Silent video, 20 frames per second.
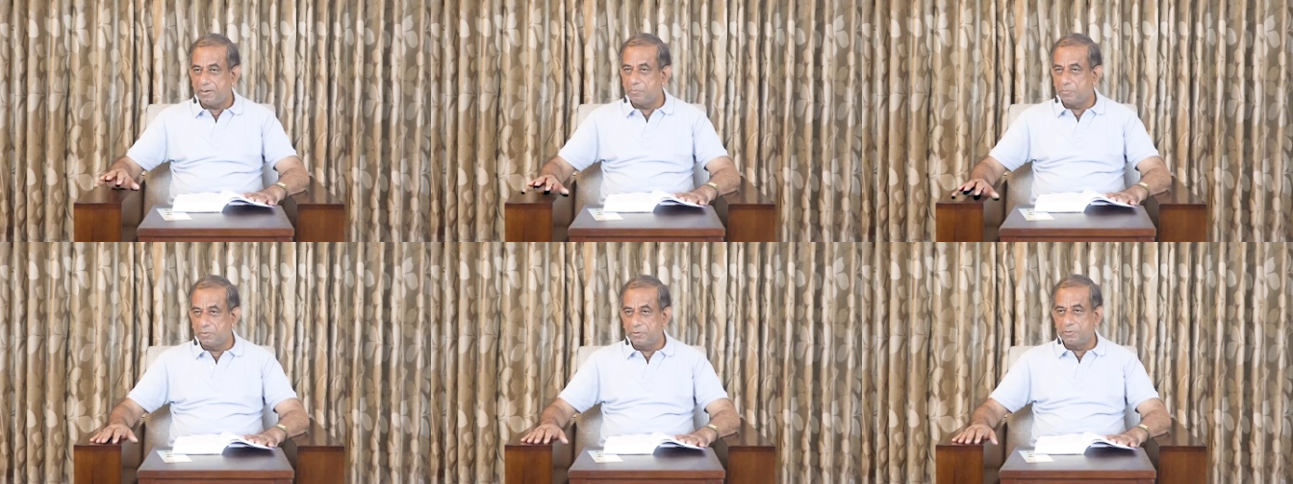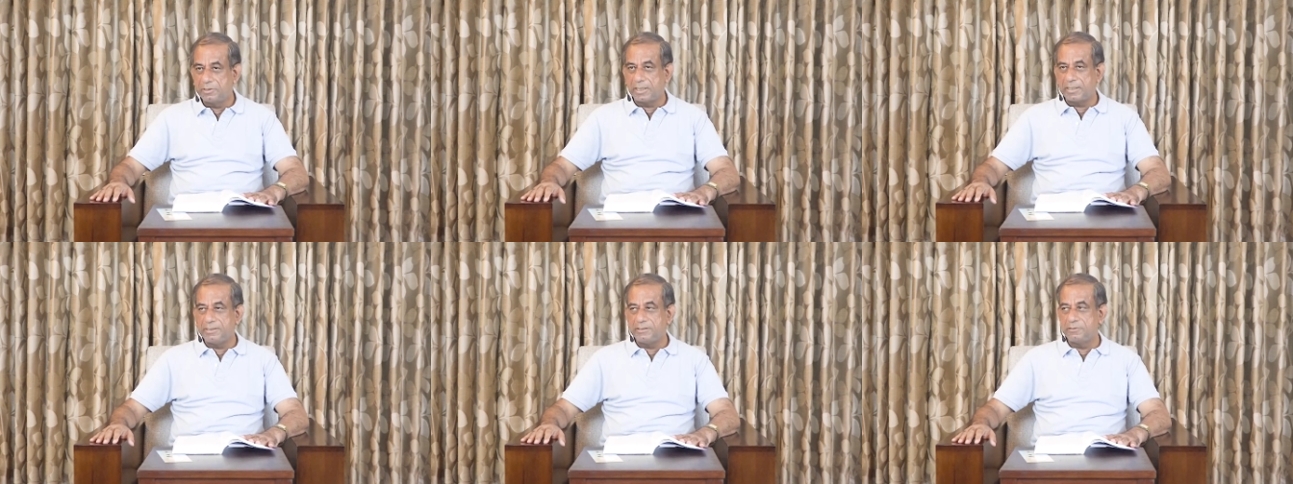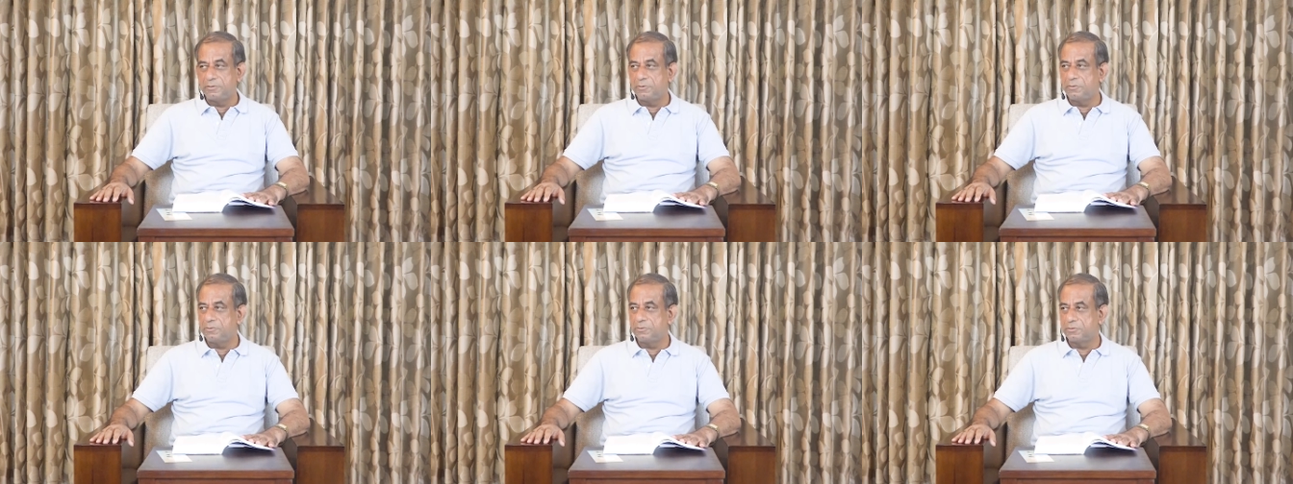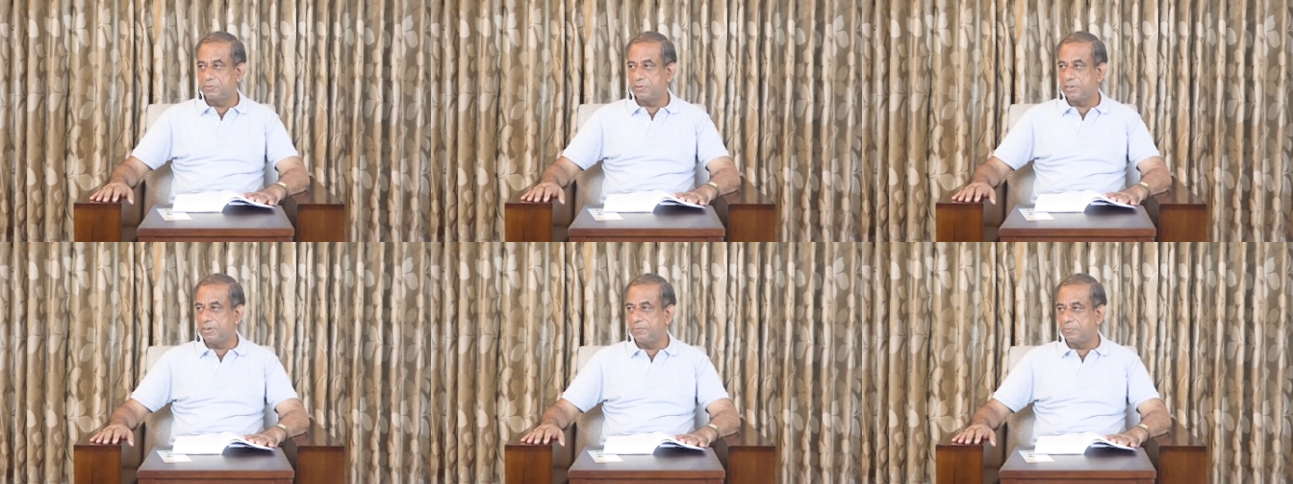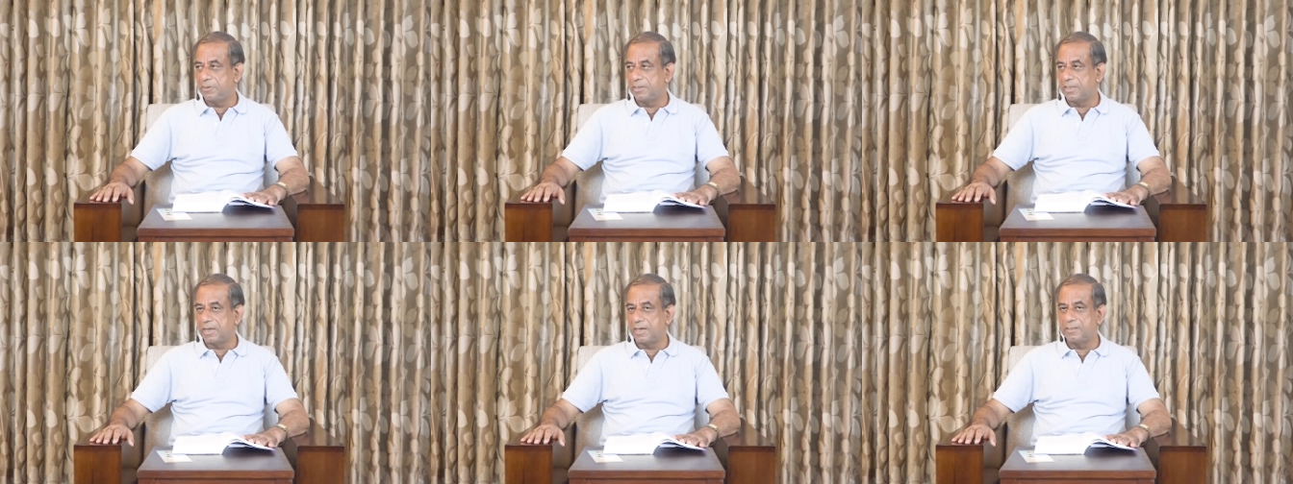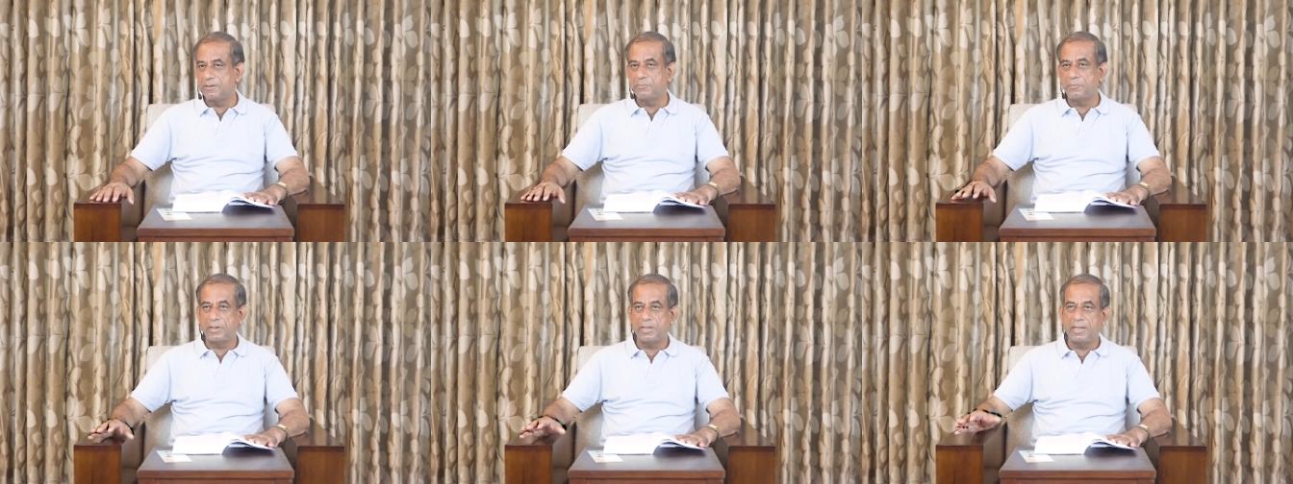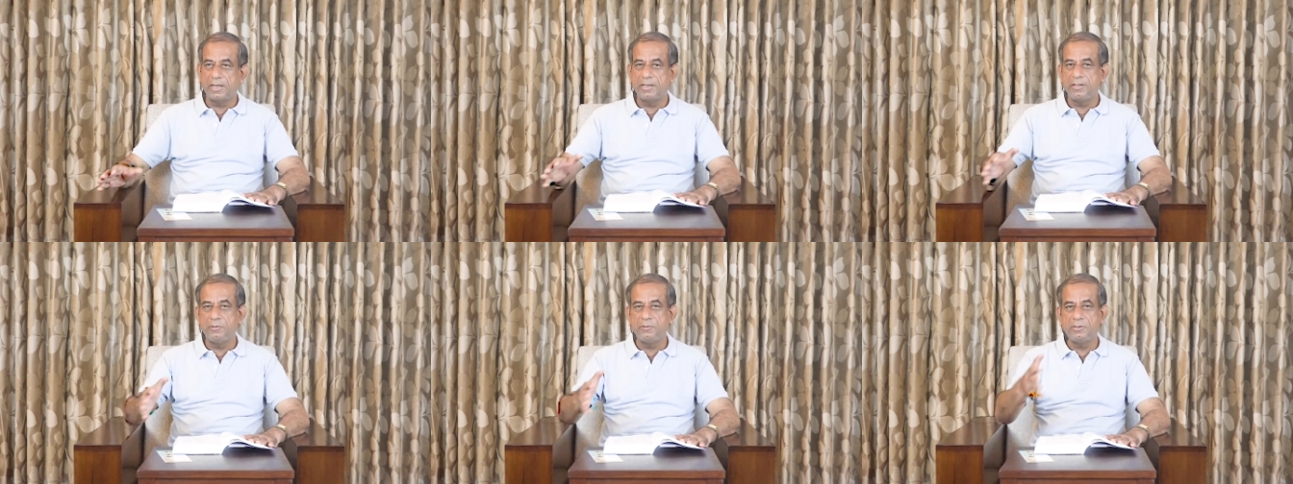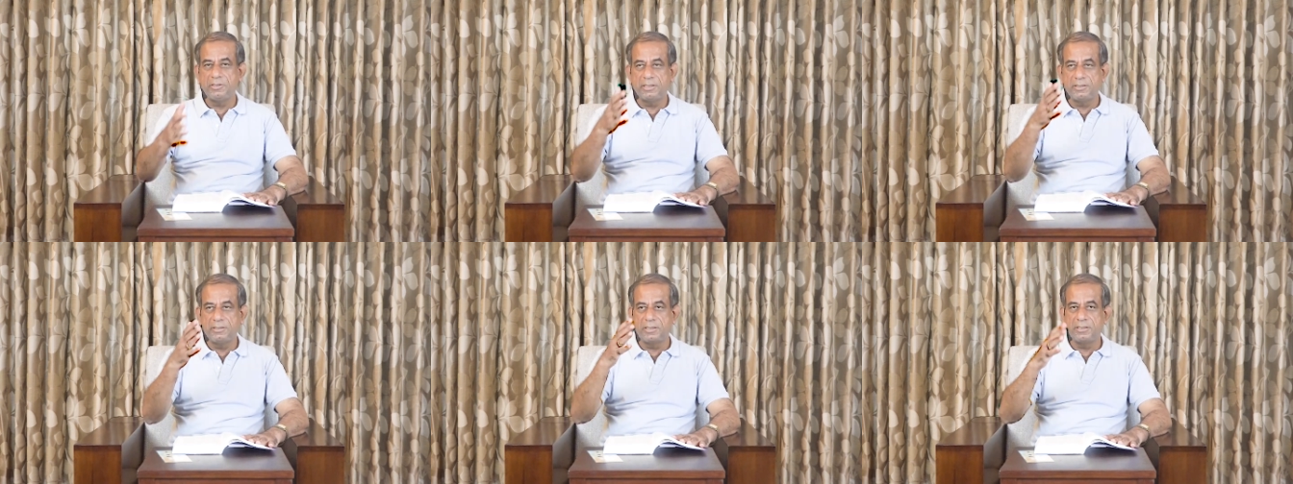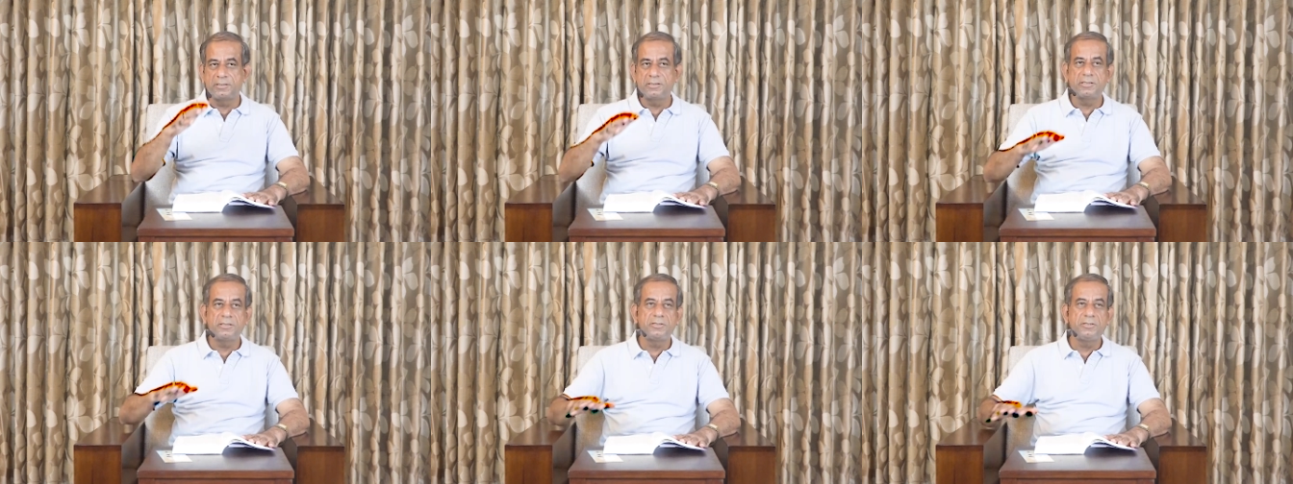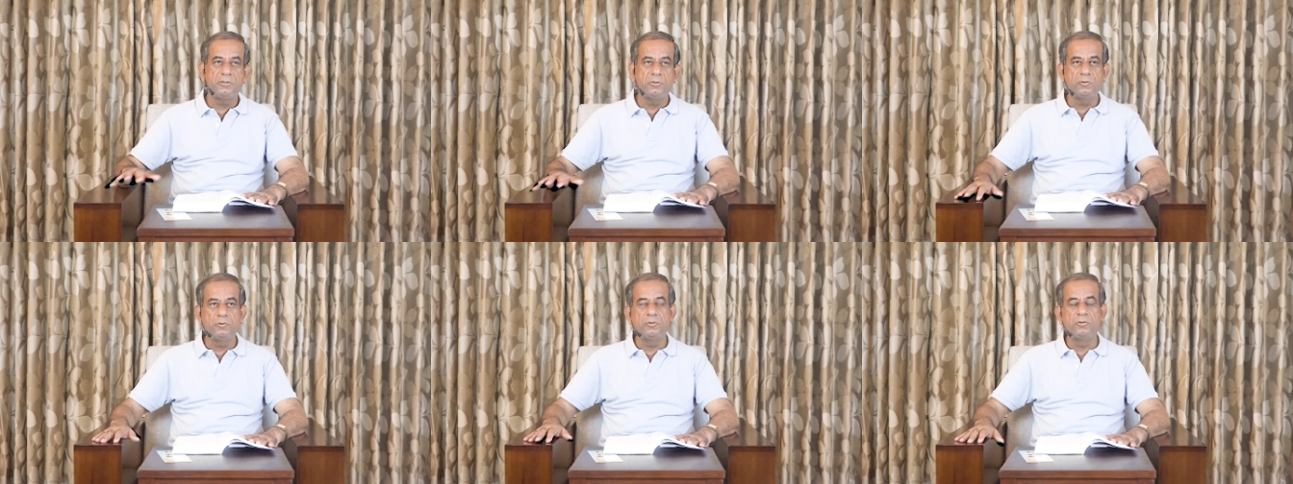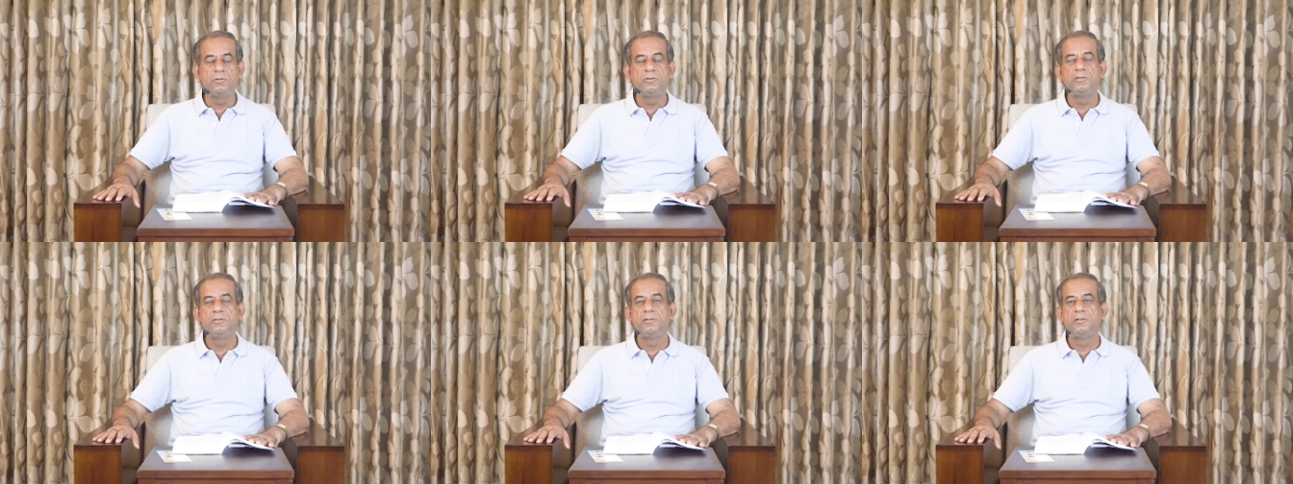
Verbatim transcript: in both eyes, no? So he was asked, Why are you in the darshan queue?